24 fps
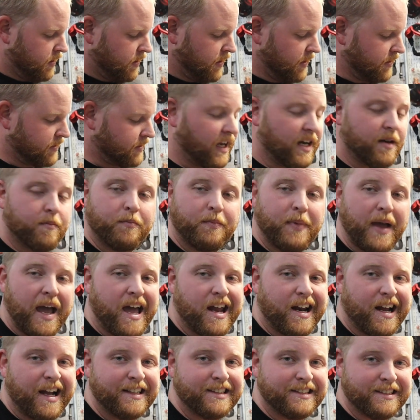It's not a
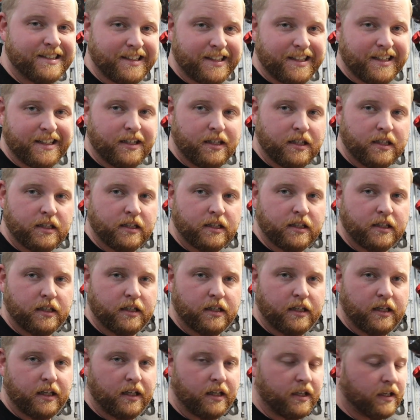bad idea
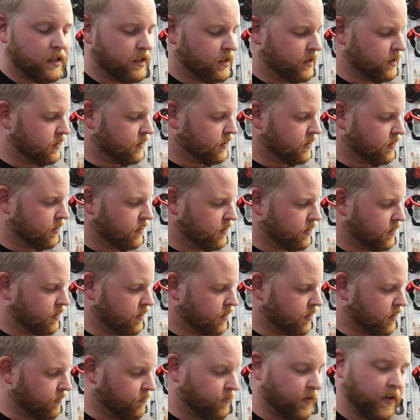in
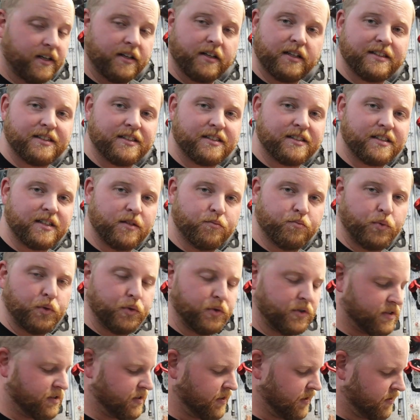a very
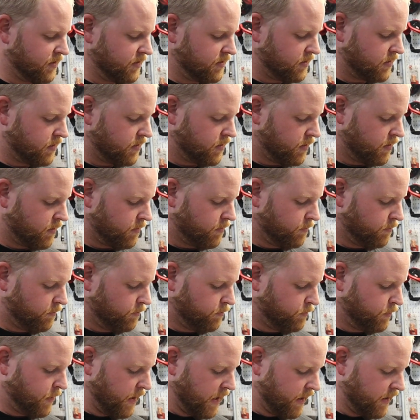simple sense,
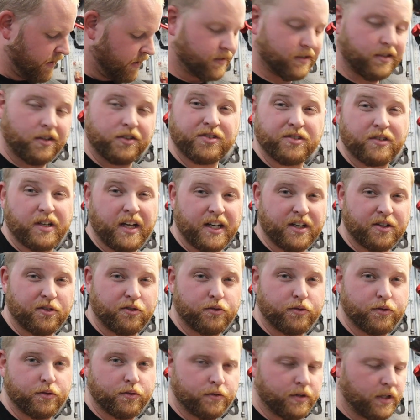but it's also kind of
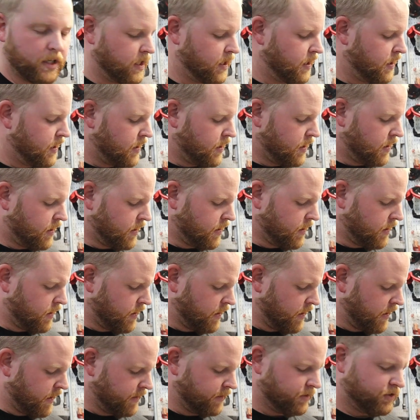crude.
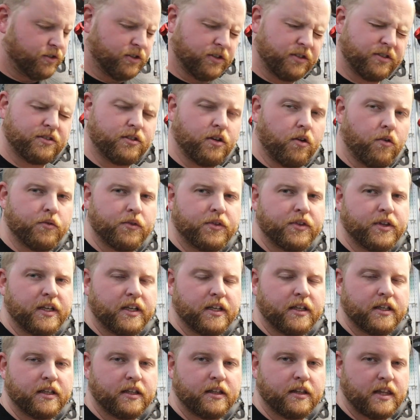And I just don't
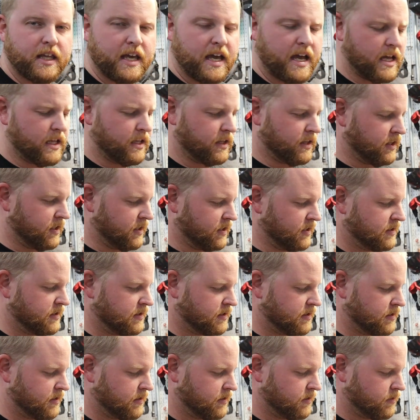think that
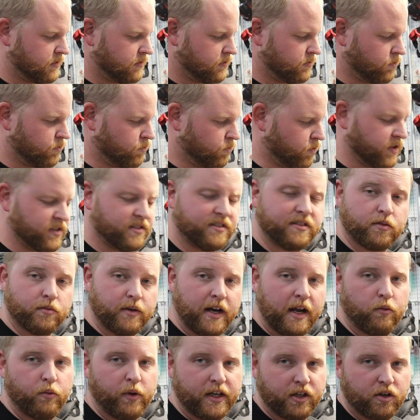this was the
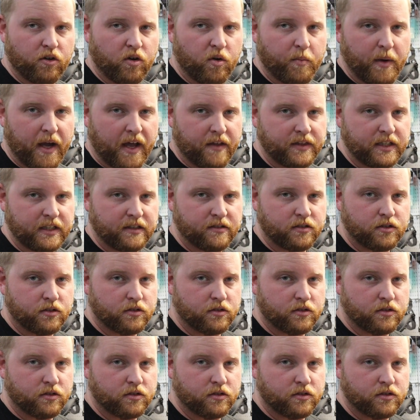right way to go about this.